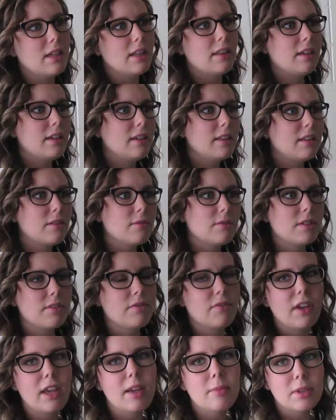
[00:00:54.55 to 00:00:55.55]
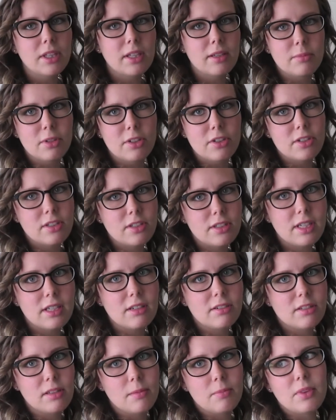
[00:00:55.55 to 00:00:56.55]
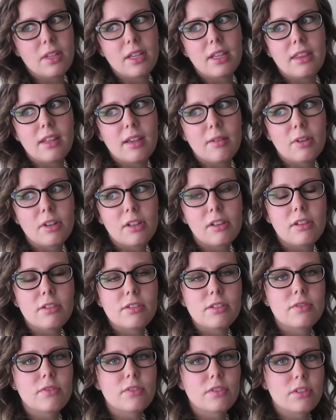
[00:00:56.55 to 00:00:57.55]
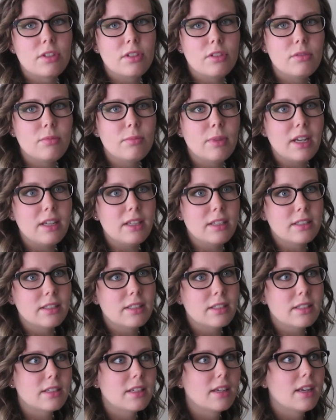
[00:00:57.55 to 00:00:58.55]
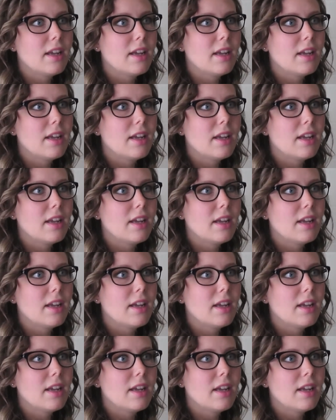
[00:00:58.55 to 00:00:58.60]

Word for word: I think there was a family emergency or something and they were closed for two months.